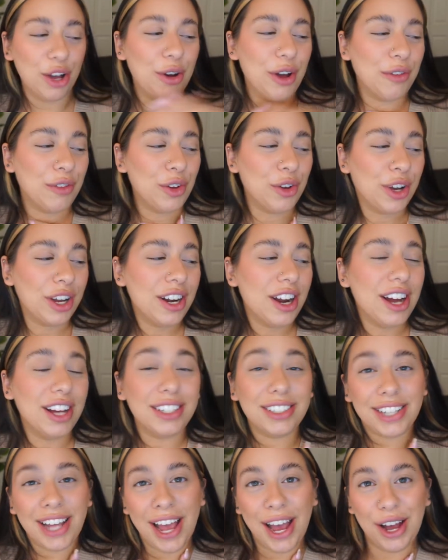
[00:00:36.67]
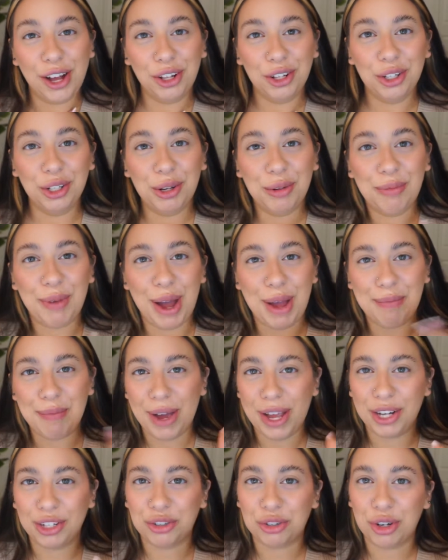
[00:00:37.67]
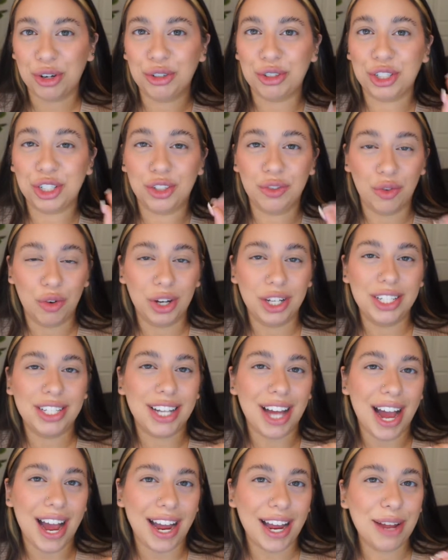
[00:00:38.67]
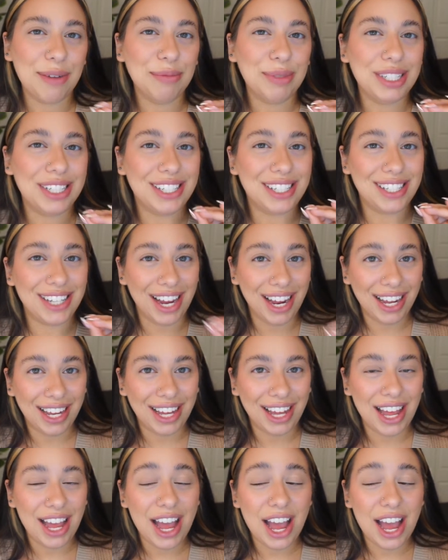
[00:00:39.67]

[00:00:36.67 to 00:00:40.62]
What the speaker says: If you could not tell by my atrocious voice, I am sick.